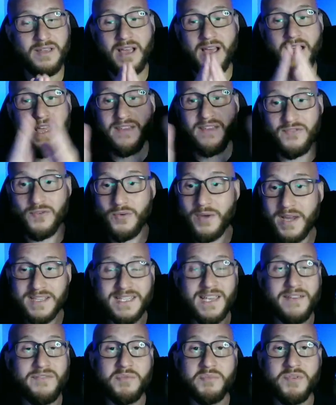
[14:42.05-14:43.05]
if you
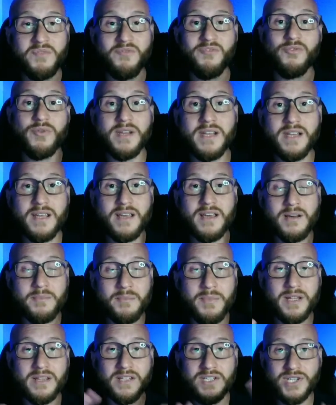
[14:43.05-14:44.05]
guys haven't been reading
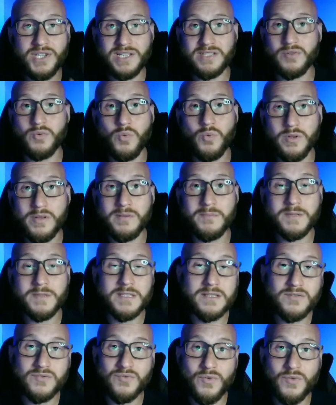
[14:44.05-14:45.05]
up on the Joshua
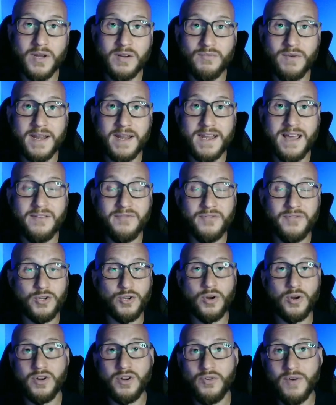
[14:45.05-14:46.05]
Williamson's run right now for
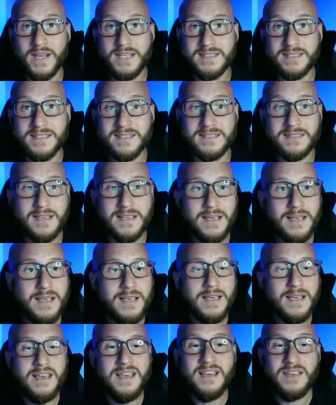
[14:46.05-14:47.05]
Dark Crisis,
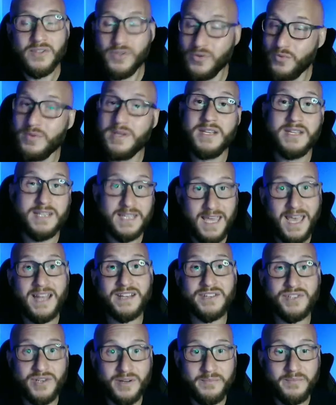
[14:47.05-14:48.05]
you need to
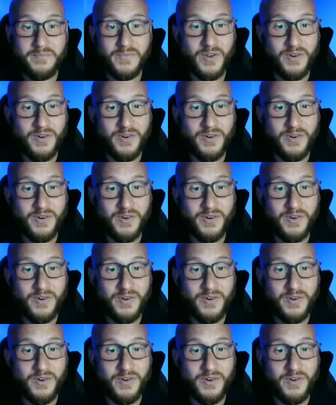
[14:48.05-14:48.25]
catch up.